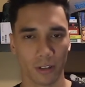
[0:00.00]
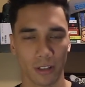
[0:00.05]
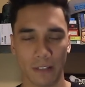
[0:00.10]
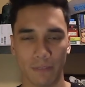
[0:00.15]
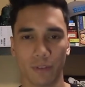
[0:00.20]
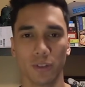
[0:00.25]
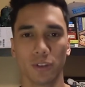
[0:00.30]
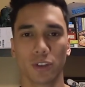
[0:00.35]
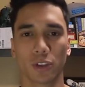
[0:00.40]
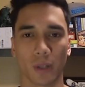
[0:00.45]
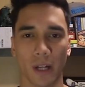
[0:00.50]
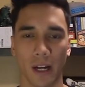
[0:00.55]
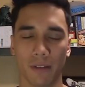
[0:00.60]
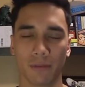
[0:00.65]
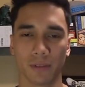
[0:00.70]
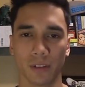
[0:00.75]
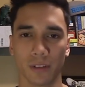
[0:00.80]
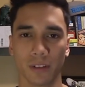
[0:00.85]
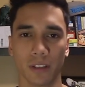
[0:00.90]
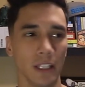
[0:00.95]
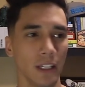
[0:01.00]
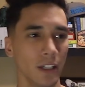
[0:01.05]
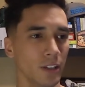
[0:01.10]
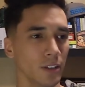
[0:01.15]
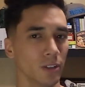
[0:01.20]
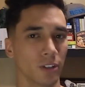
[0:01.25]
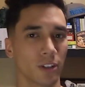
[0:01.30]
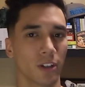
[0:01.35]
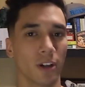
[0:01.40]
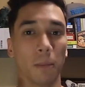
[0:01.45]
If you travel,
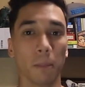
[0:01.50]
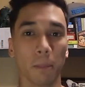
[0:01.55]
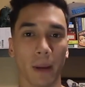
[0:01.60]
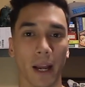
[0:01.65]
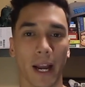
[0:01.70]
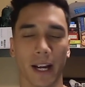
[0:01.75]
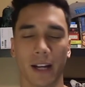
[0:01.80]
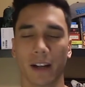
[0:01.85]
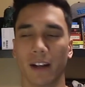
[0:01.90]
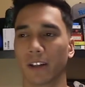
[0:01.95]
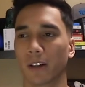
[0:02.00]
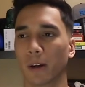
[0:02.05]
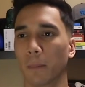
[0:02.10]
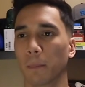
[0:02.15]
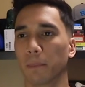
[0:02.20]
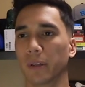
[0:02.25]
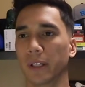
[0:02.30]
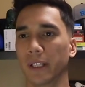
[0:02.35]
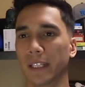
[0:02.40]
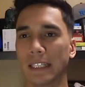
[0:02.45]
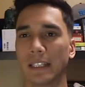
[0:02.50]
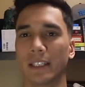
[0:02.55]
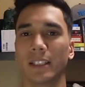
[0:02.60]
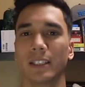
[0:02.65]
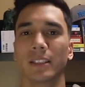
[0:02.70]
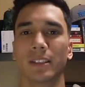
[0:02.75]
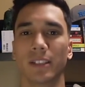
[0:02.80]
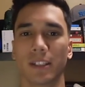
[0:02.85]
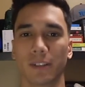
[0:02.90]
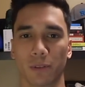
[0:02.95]
you'll come back a completely
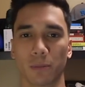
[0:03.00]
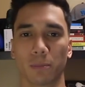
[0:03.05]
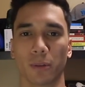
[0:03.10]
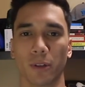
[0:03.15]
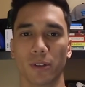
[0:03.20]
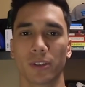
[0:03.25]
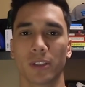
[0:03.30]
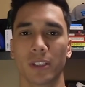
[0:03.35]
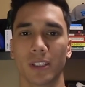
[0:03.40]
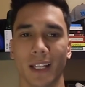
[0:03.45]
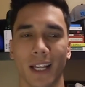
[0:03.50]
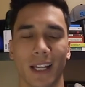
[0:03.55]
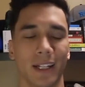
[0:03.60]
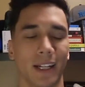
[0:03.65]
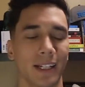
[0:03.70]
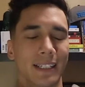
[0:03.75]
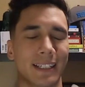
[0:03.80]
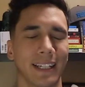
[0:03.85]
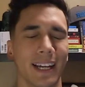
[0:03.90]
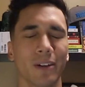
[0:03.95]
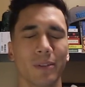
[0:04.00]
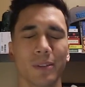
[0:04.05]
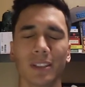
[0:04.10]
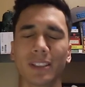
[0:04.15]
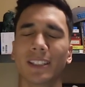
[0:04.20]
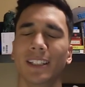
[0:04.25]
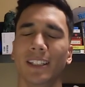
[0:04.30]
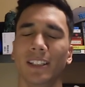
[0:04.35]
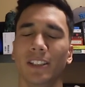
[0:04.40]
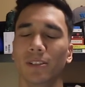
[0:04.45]
different person, and I
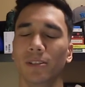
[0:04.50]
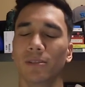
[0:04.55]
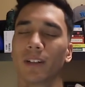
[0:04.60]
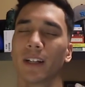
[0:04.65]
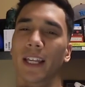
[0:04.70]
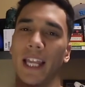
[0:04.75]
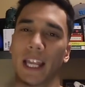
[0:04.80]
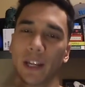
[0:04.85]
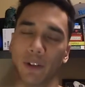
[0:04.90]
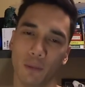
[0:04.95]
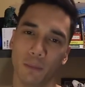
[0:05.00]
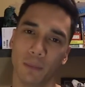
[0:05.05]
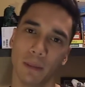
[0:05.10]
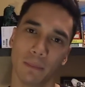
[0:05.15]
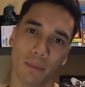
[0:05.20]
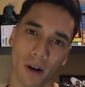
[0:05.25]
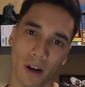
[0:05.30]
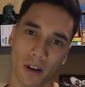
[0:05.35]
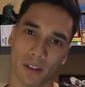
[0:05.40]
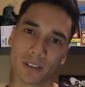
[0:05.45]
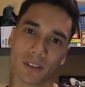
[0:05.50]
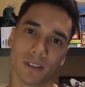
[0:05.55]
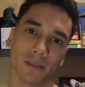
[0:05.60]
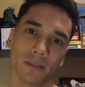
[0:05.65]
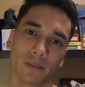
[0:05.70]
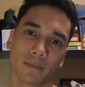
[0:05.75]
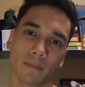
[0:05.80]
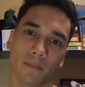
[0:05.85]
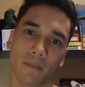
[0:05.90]
guarantee you it'll be positive.